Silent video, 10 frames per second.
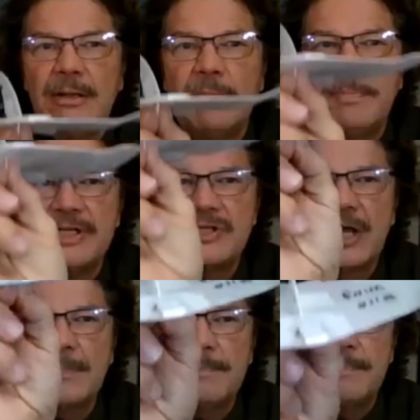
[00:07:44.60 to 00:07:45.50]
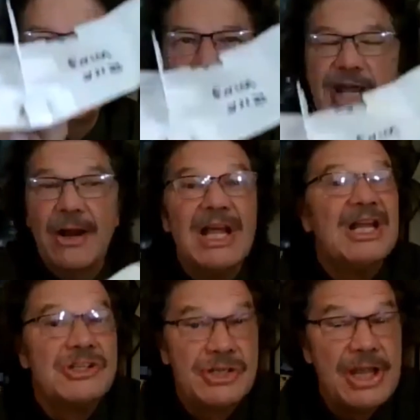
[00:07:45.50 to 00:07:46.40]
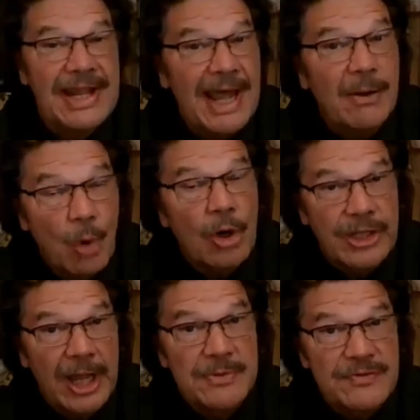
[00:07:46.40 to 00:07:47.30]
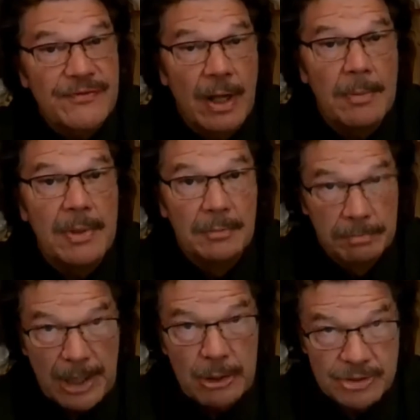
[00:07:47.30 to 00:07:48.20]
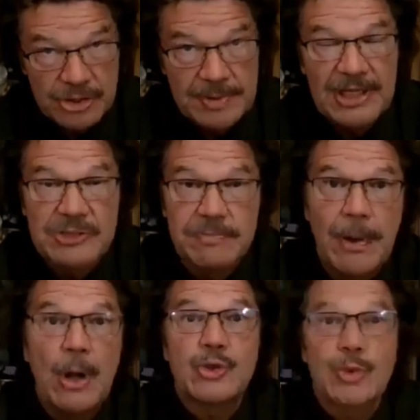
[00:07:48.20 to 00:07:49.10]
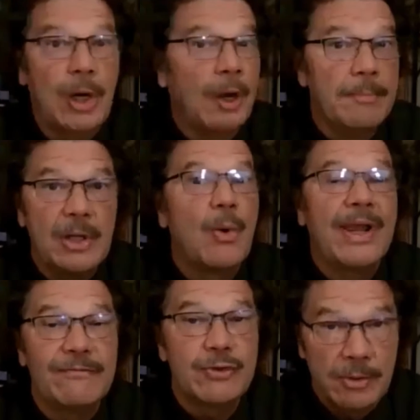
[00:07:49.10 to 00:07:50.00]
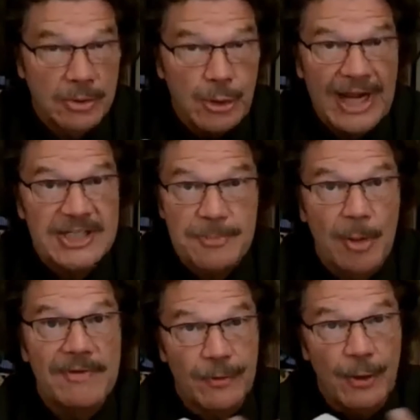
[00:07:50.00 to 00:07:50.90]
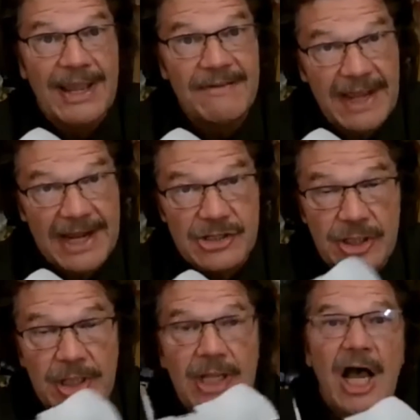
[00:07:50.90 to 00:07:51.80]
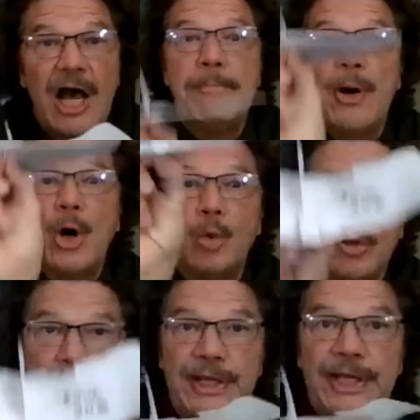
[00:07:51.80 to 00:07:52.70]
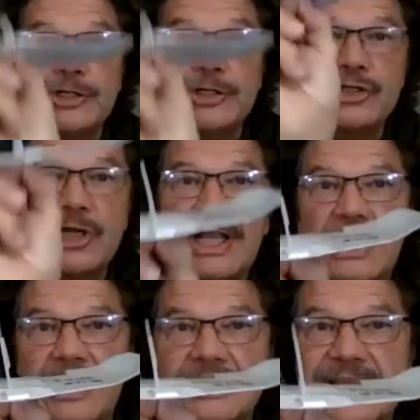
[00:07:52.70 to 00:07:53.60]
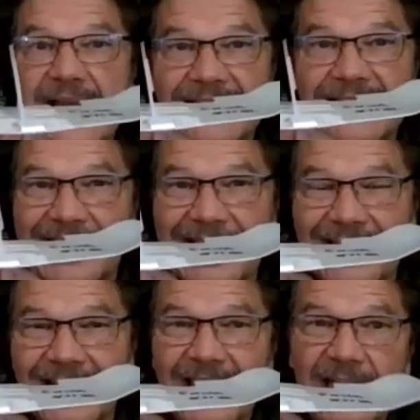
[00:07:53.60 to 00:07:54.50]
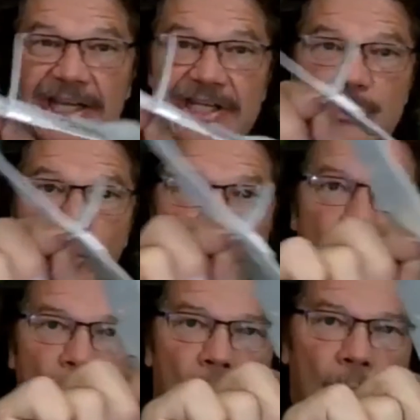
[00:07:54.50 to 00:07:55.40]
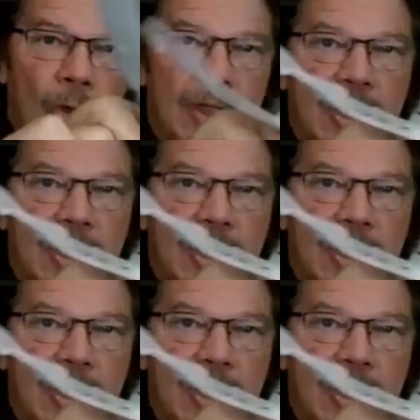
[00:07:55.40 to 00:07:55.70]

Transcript: pitch up, pitch down. And that word comes from boats, because boats were our big way of transport before aviation. A boat will pitch. The second thing is roll,